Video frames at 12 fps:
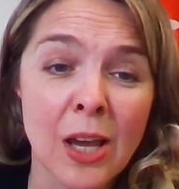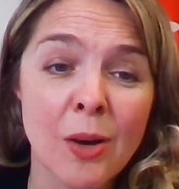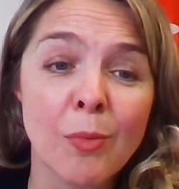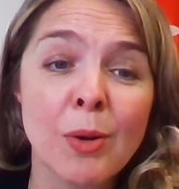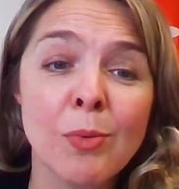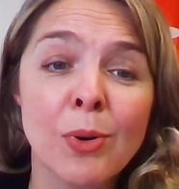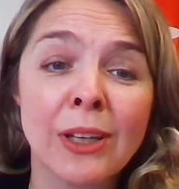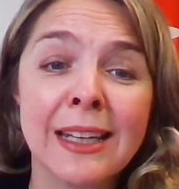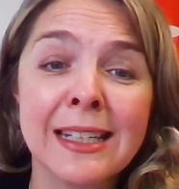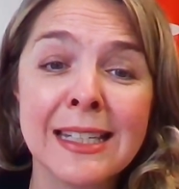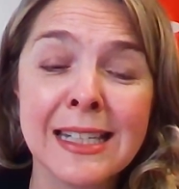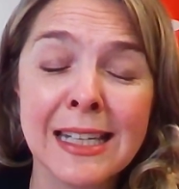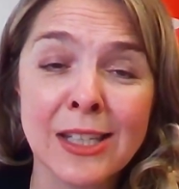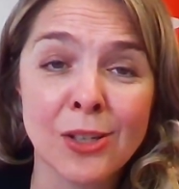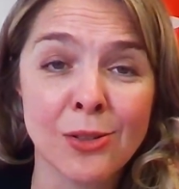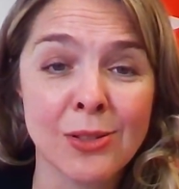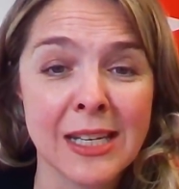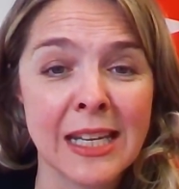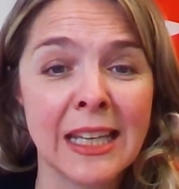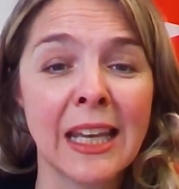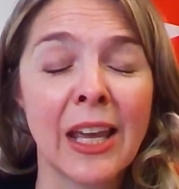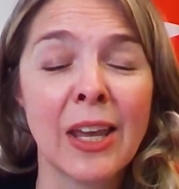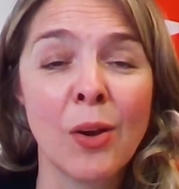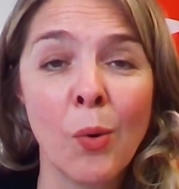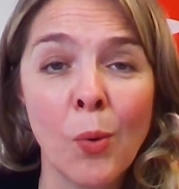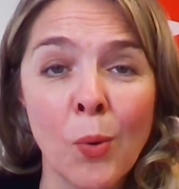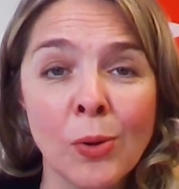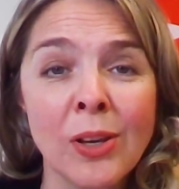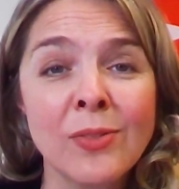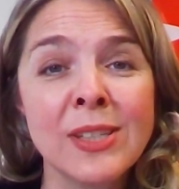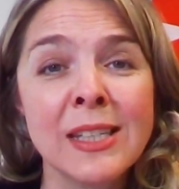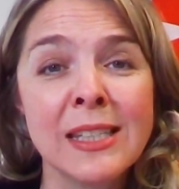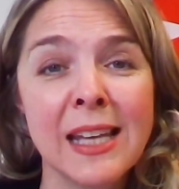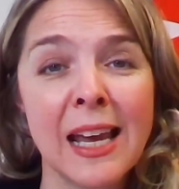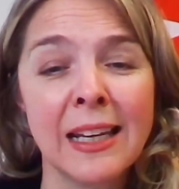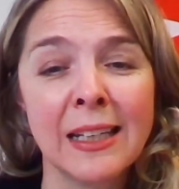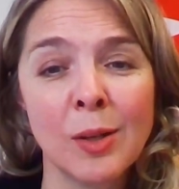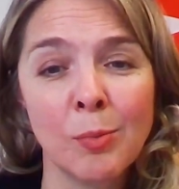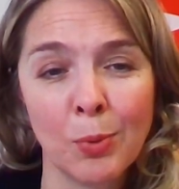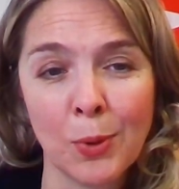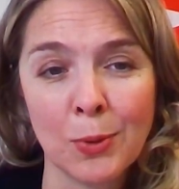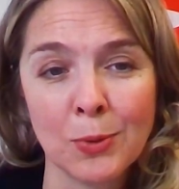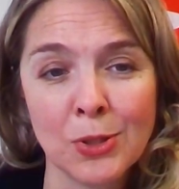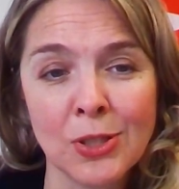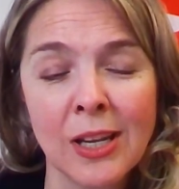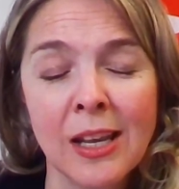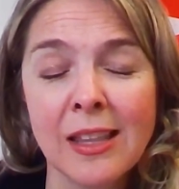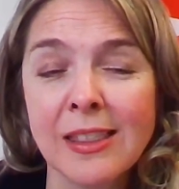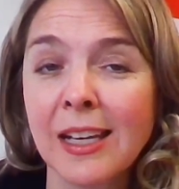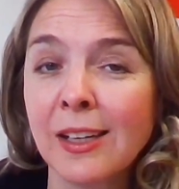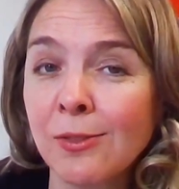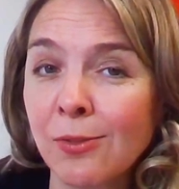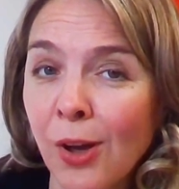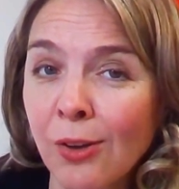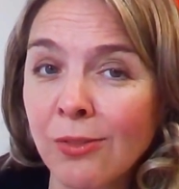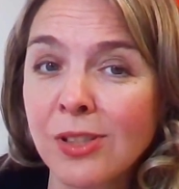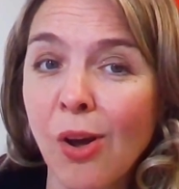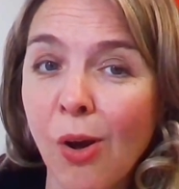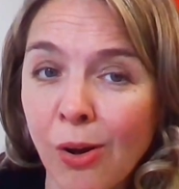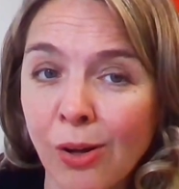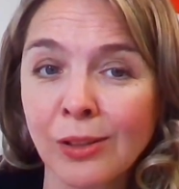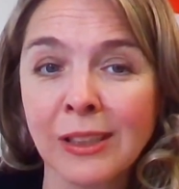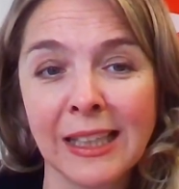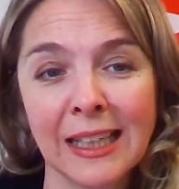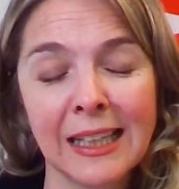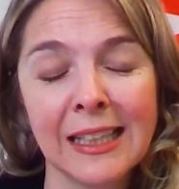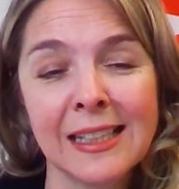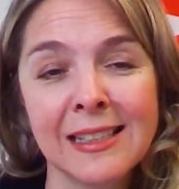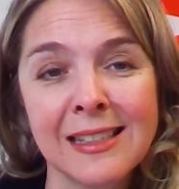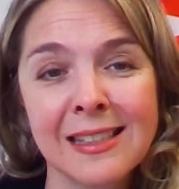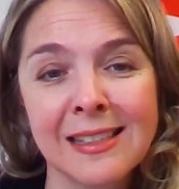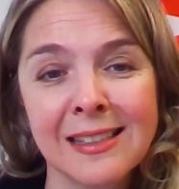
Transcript: we will continue taking a whole of society approach that involves all Canadians.